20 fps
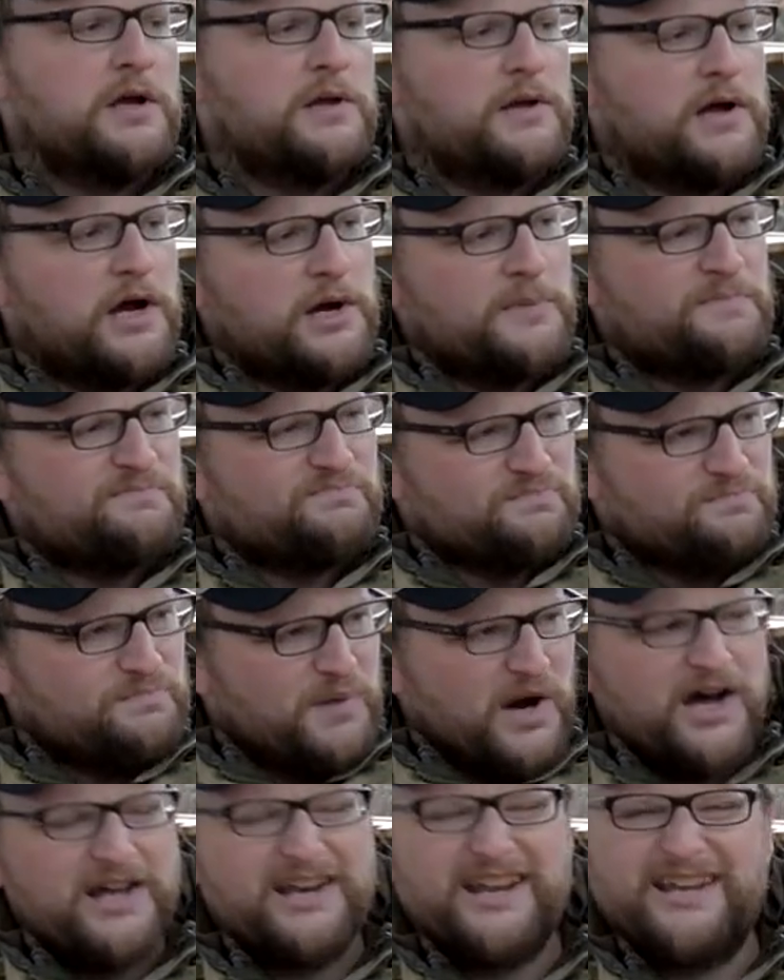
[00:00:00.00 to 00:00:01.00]

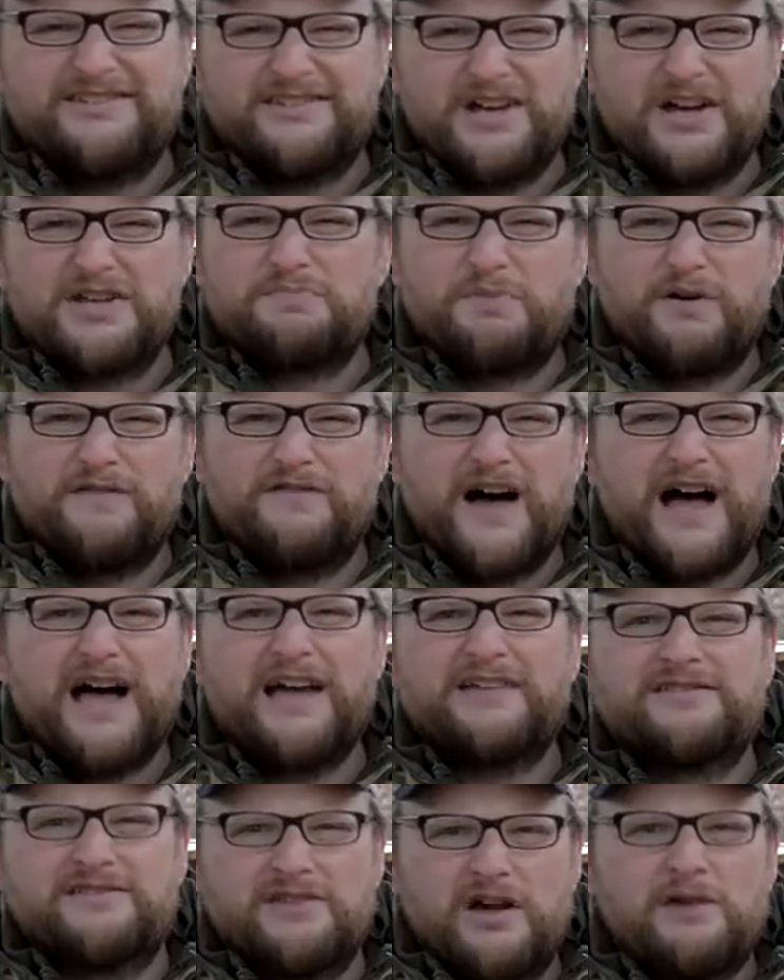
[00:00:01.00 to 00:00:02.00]
but it does
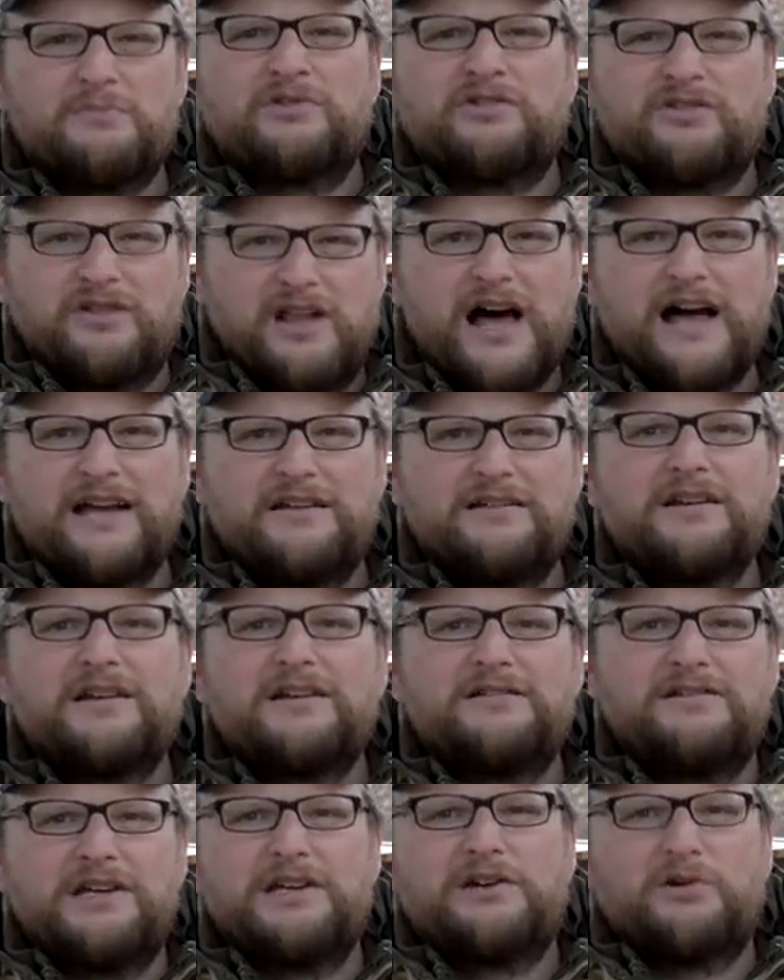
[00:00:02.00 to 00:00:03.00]
provide some slight
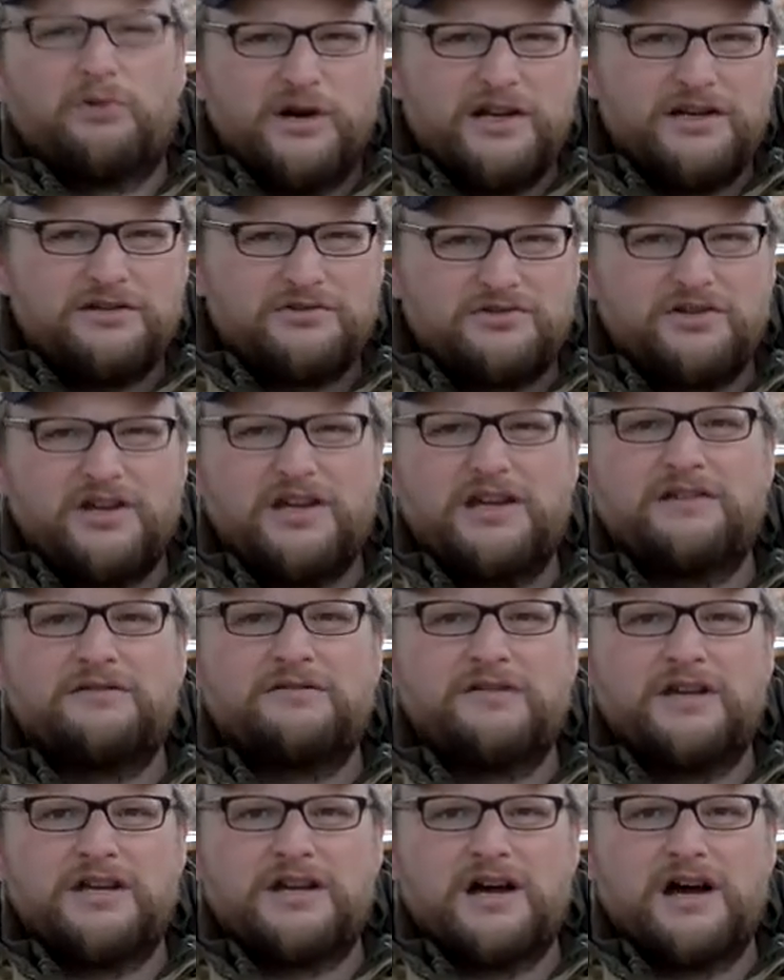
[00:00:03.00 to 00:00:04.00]
decrease
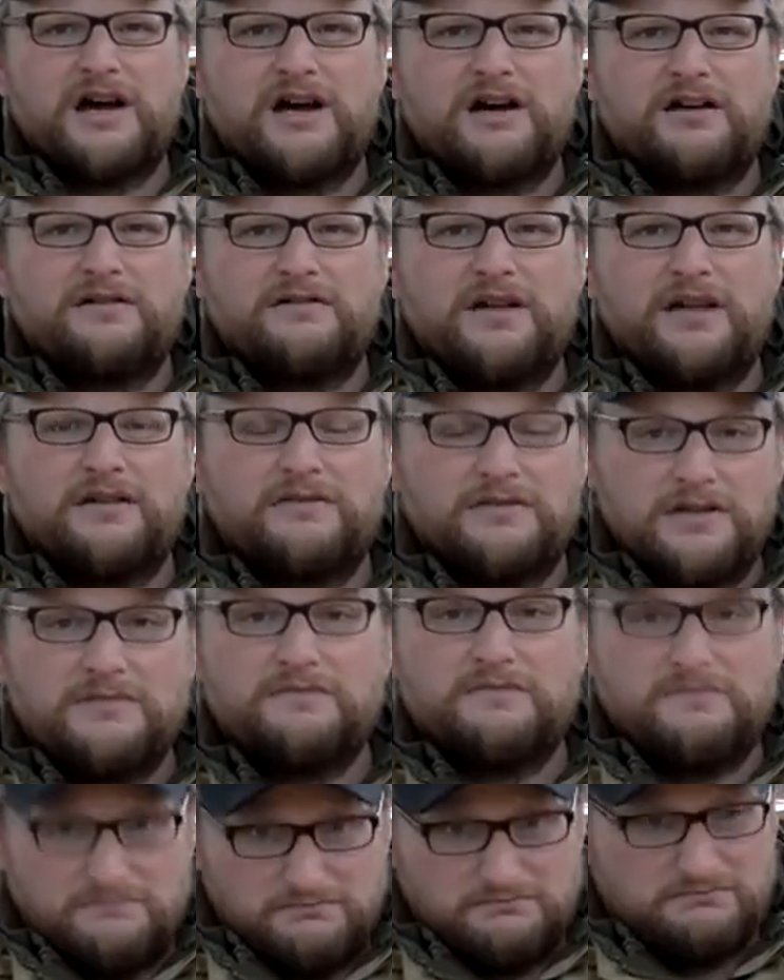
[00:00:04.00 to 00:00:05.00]
in the
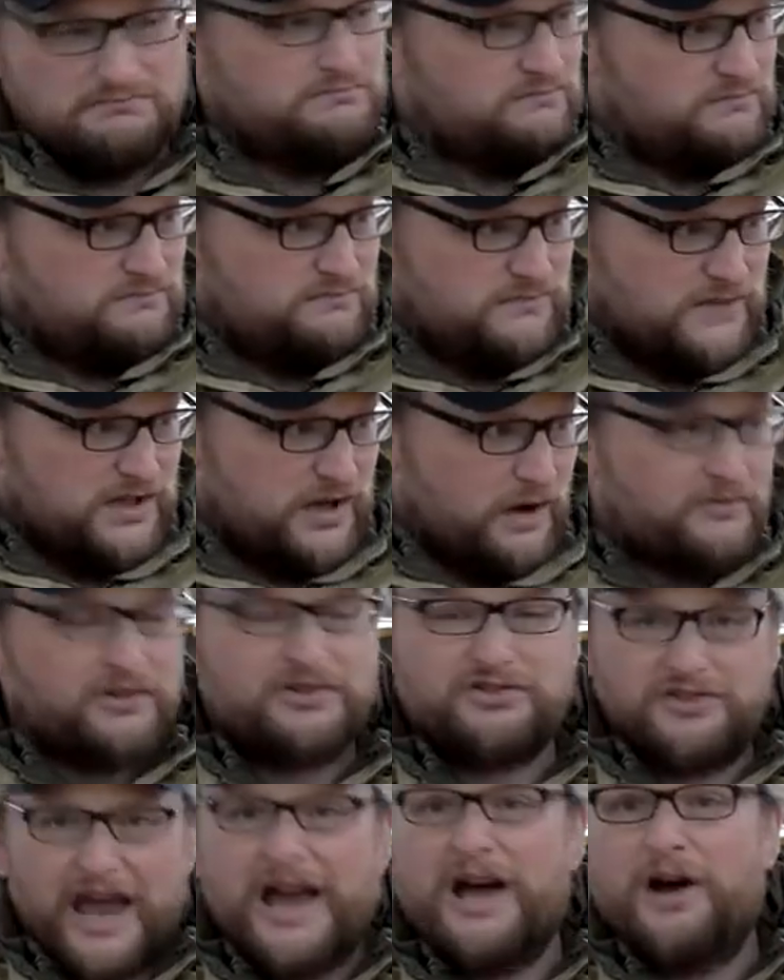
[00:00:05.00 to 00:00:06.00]

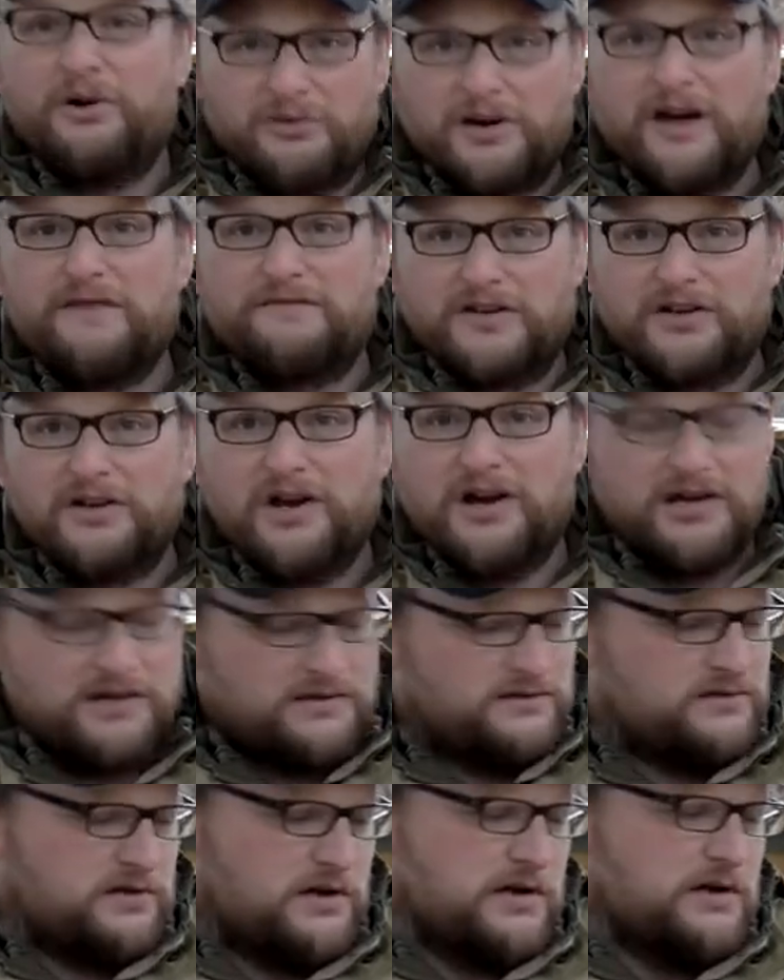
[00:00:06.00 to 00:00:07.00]
sound of the
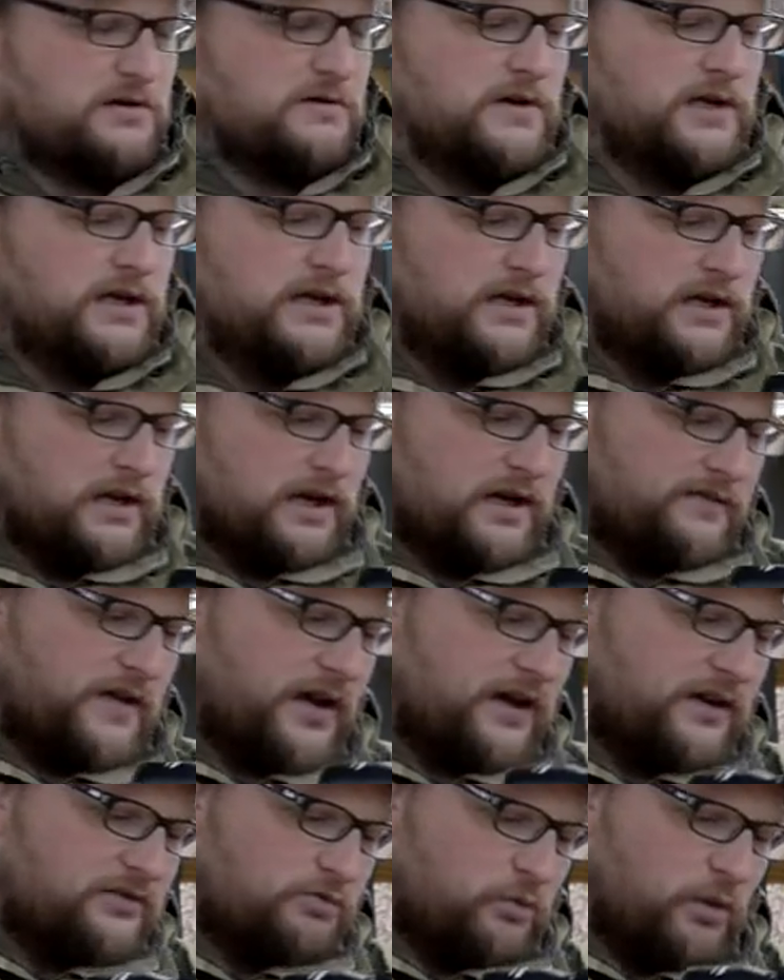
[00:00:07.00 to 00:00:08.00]
gun. So
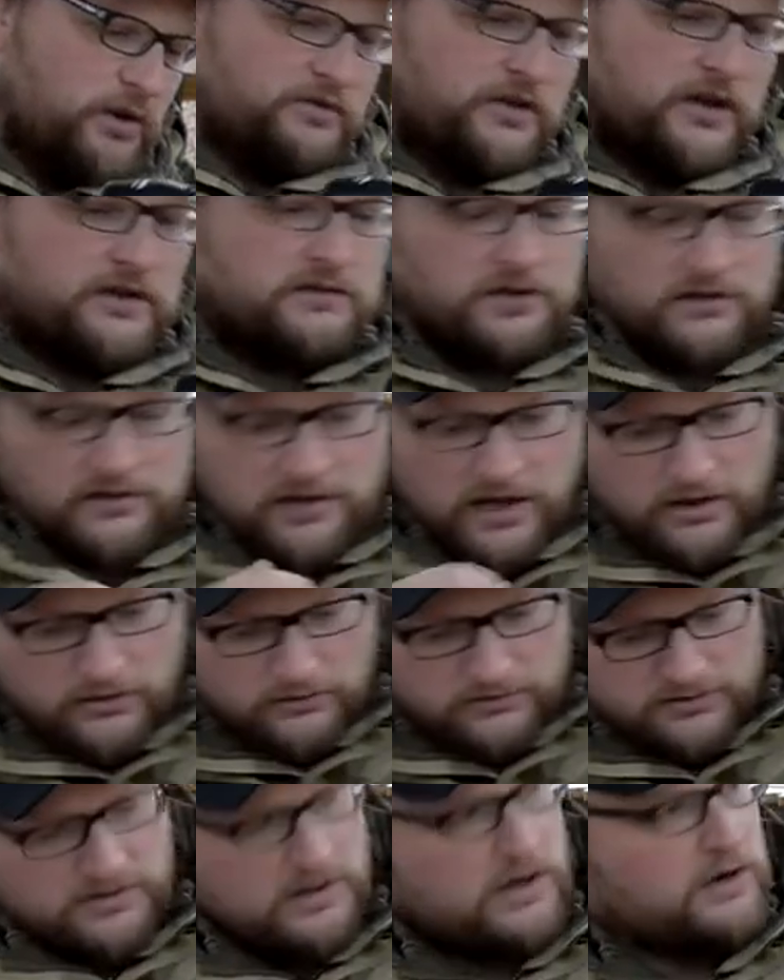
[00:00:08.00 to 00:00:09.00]
that is one thing to
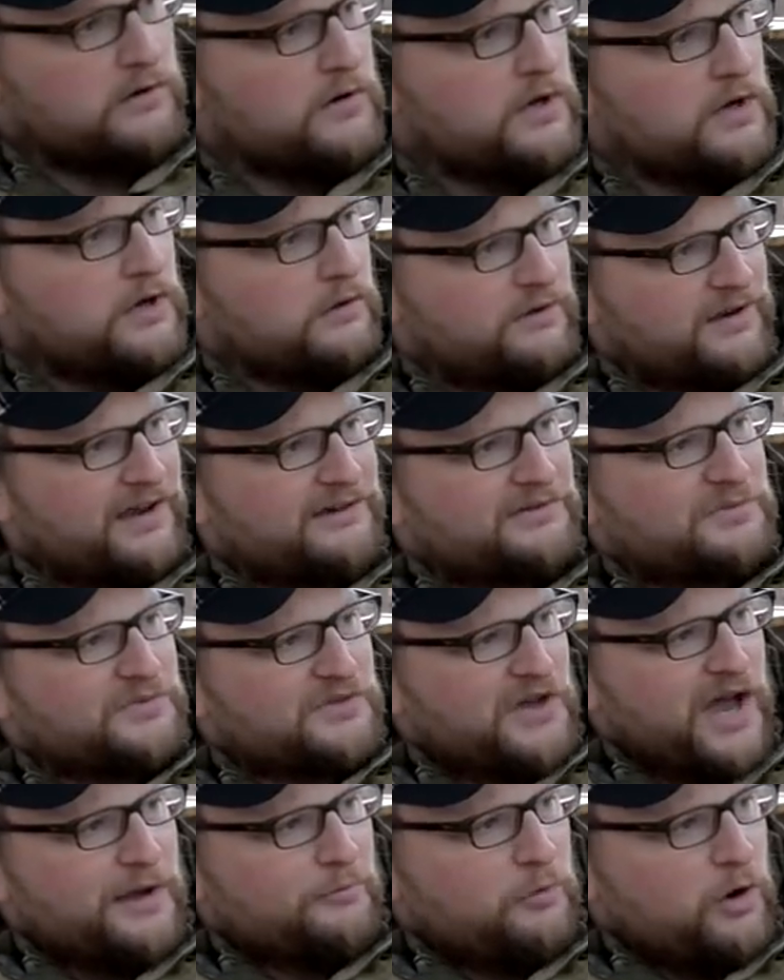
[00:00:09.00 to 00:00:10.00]
note. So we got some
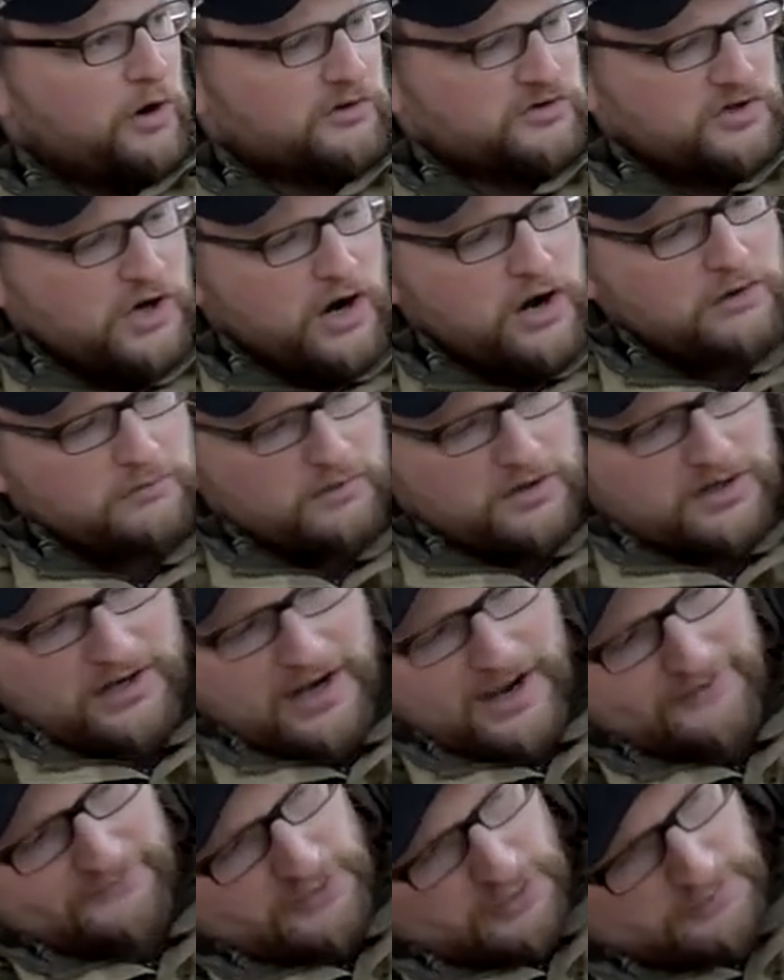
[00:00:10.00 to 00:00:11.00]
sidewalk chalk. We're going to
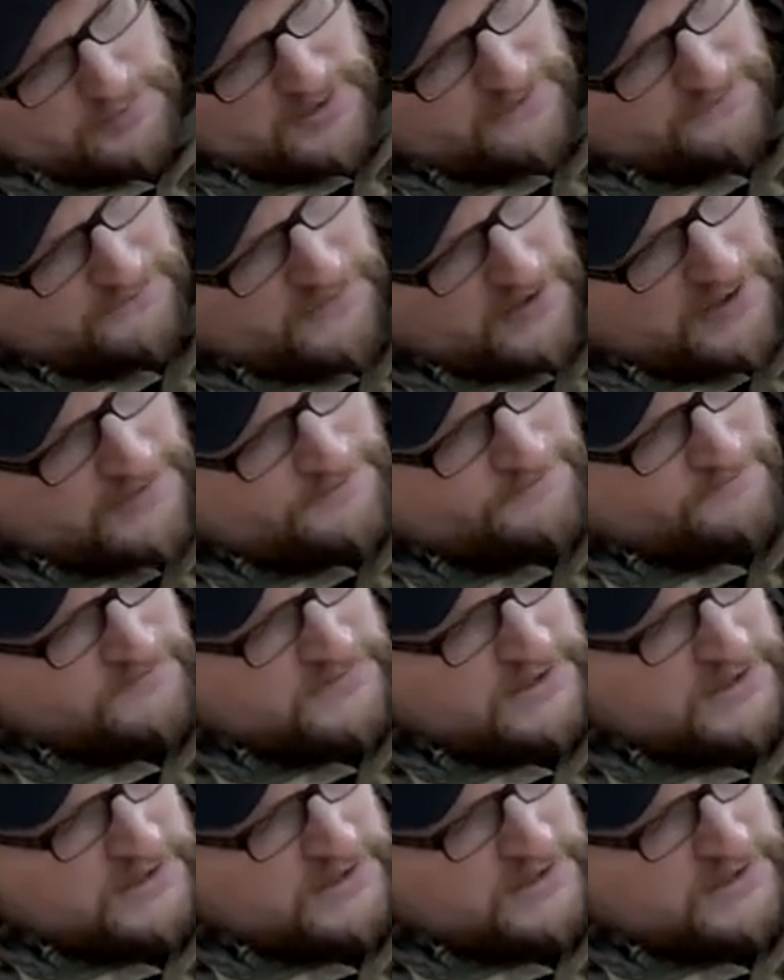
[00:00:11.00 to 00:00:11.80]
have a little bit of fun.